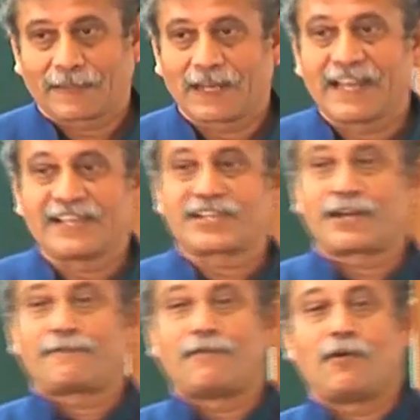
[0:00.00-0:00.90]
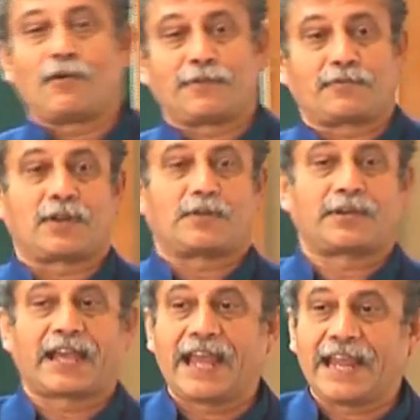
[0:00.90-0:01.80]
Like instead of 4, if you want to
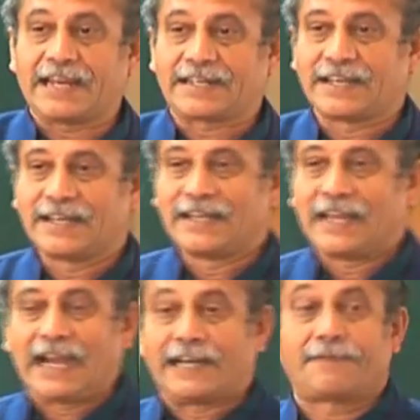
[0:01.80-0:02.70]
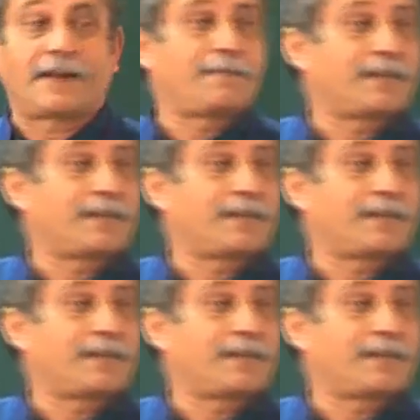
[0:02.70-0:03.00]
take 8, and different